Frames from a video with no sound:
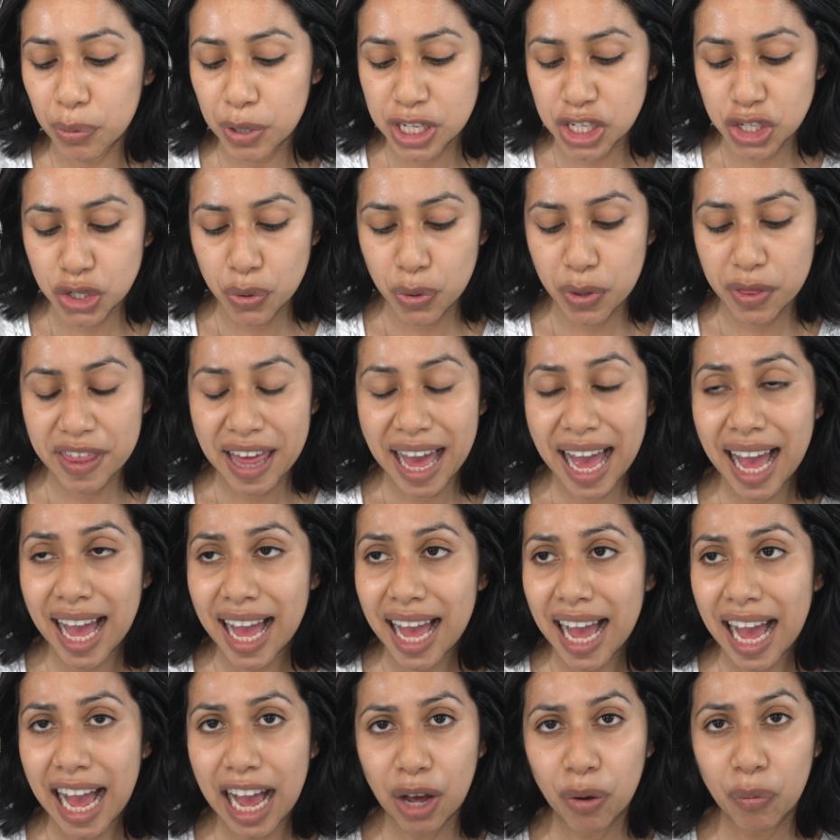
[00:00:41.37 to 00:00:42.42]
we do
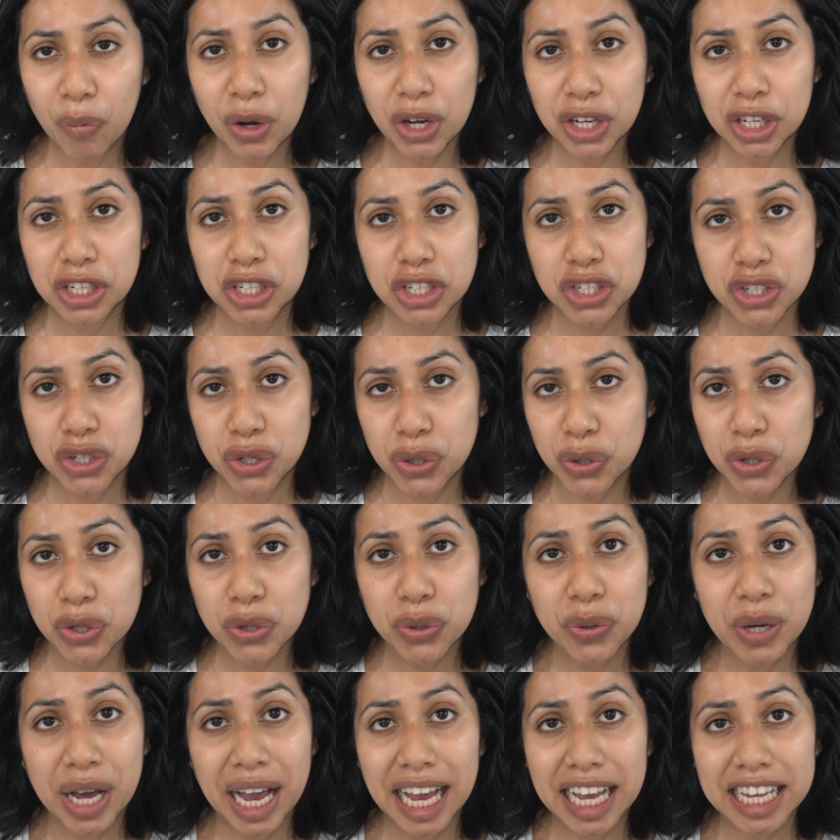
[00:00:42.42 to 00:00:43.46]
that, I want to show
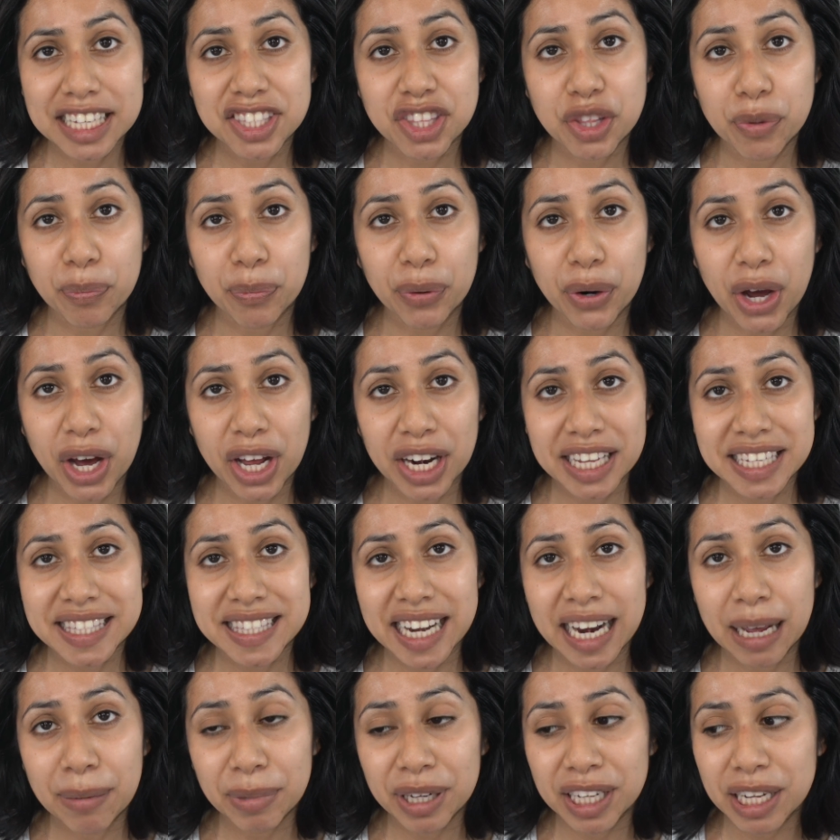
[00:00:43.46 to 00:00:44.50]
you guys the products
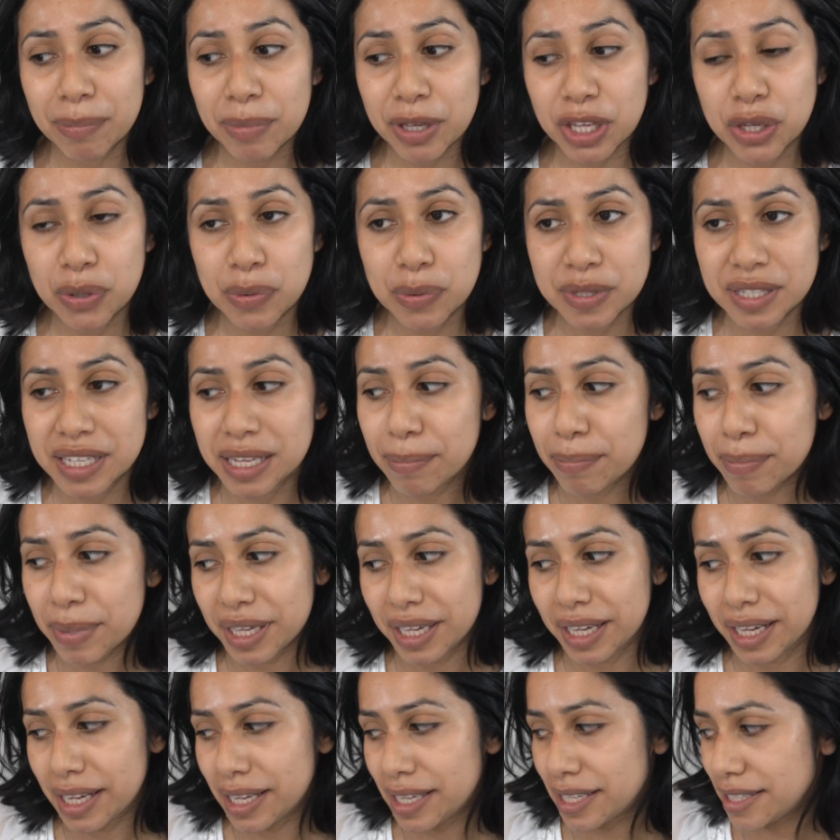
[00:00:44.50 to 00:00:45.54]
that I'm going to be using
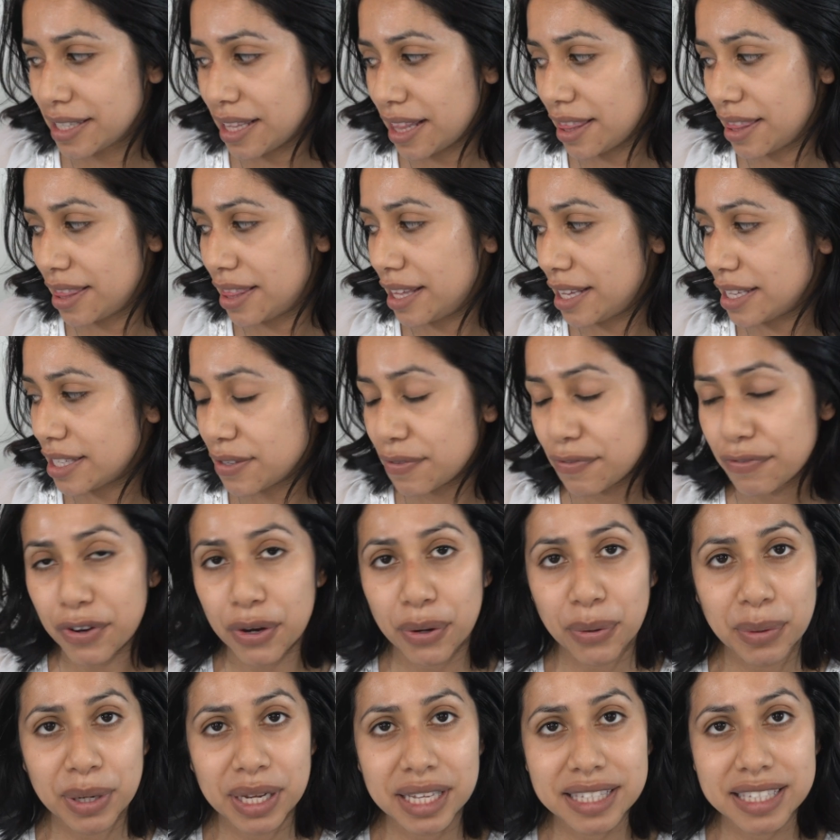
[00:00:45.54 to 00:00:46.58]
because this
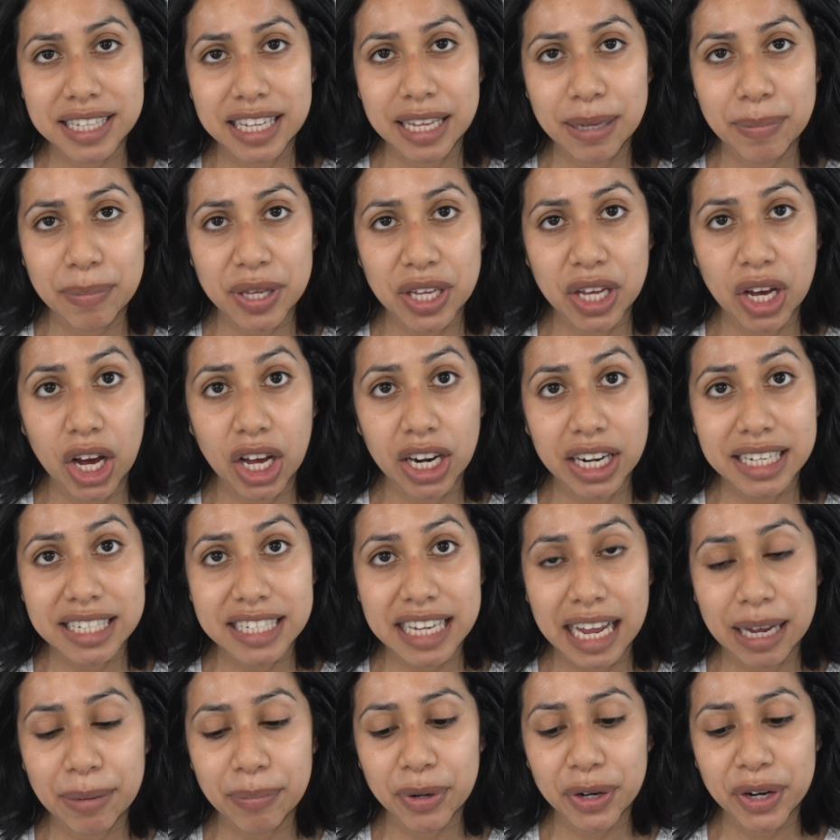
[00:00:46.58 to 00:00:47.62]
phone is going to be on a
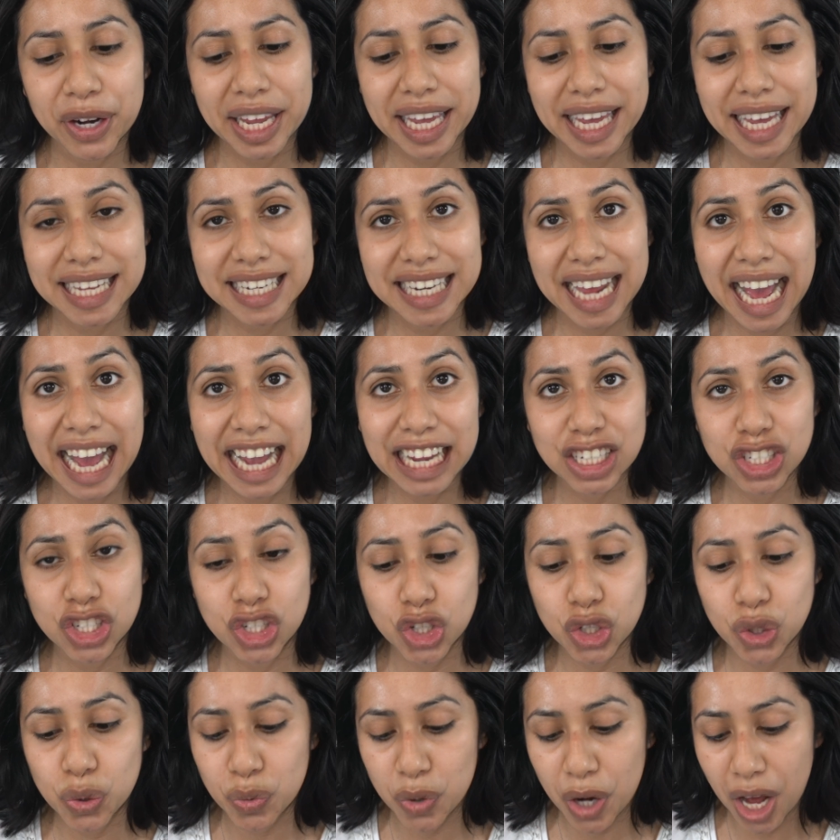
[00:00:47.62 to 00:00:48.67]
timer and I
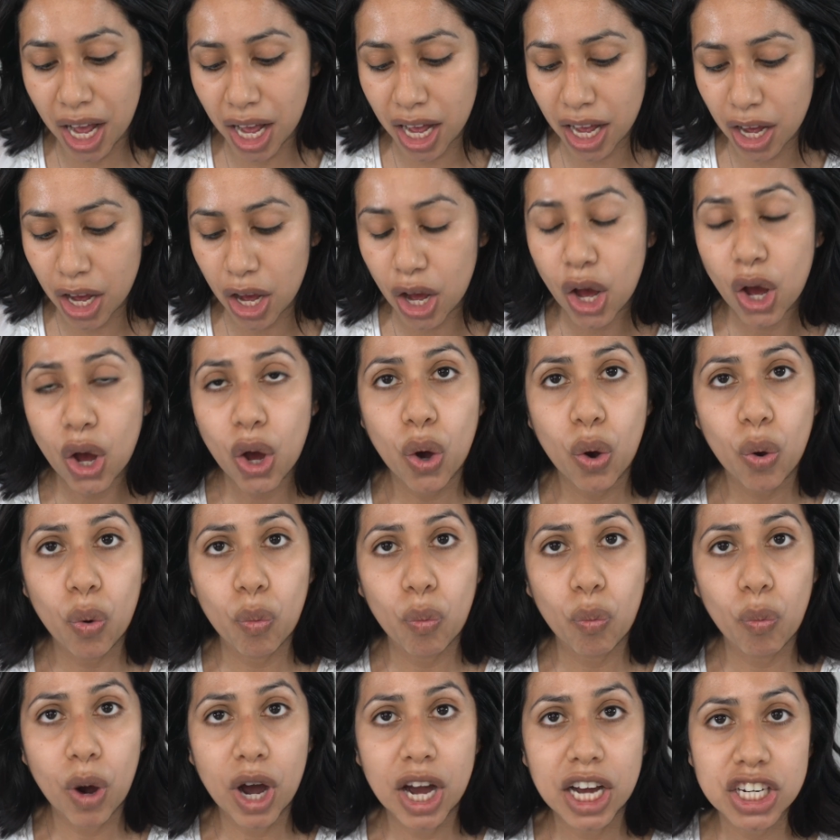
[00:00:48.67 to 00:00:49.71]
do not
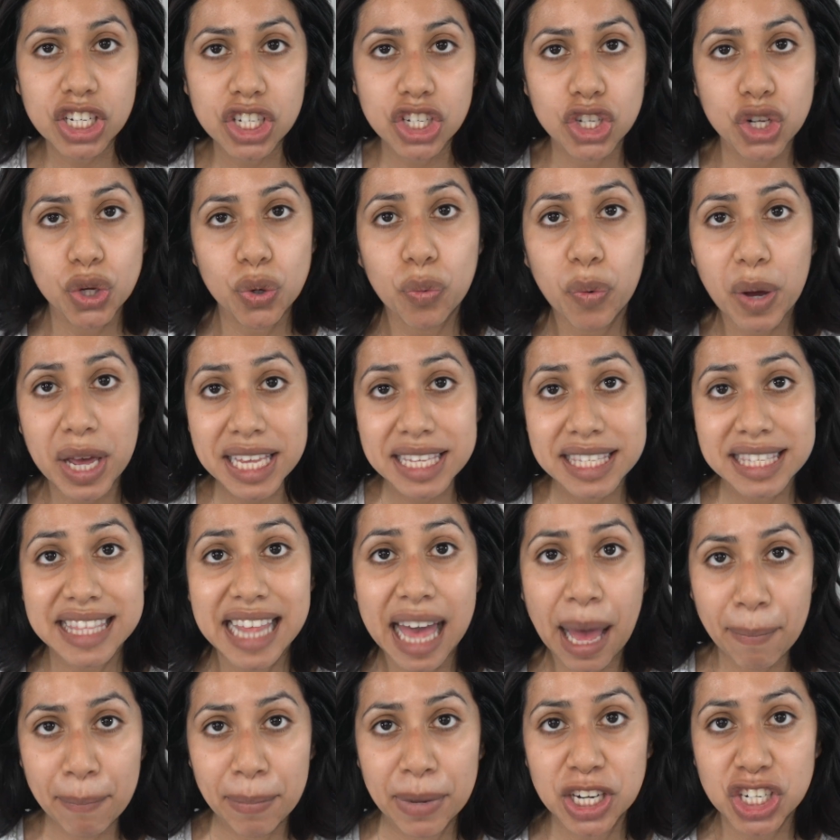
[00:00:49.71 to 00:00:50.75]
want to waste
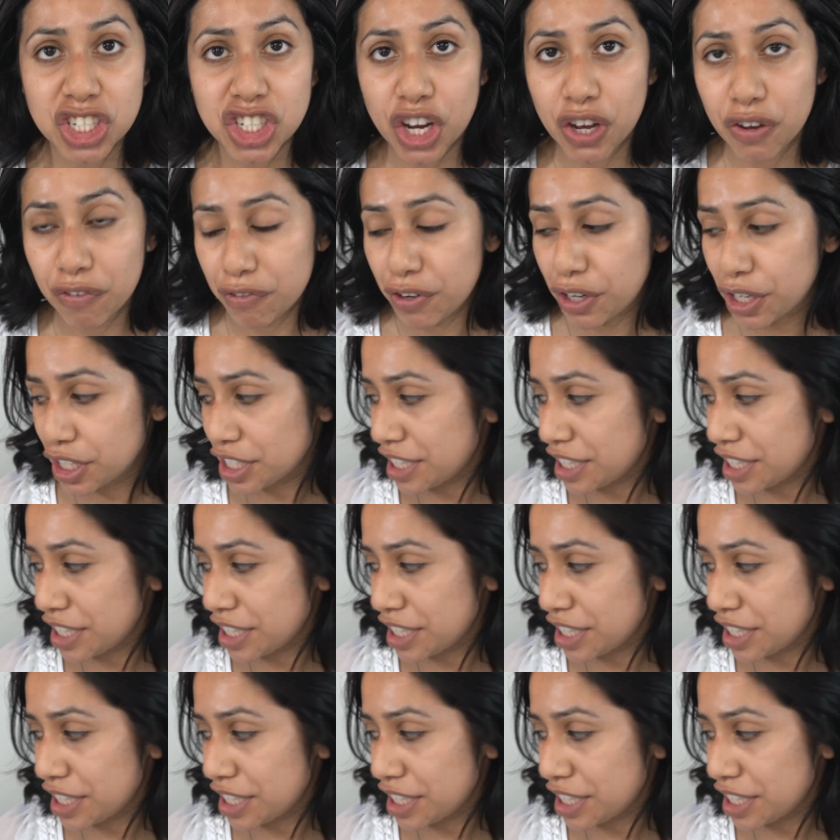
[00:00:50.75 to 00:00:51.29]
that much of your